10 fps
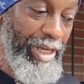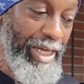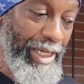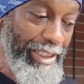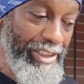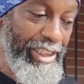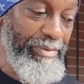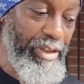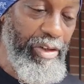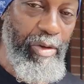I, I just
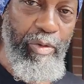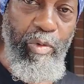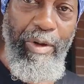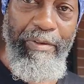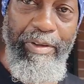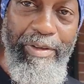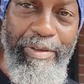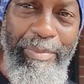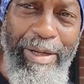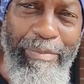leave it alone. Whoever
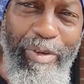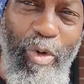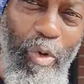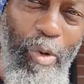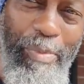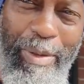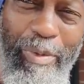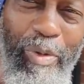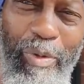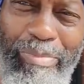my core
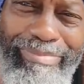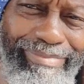people who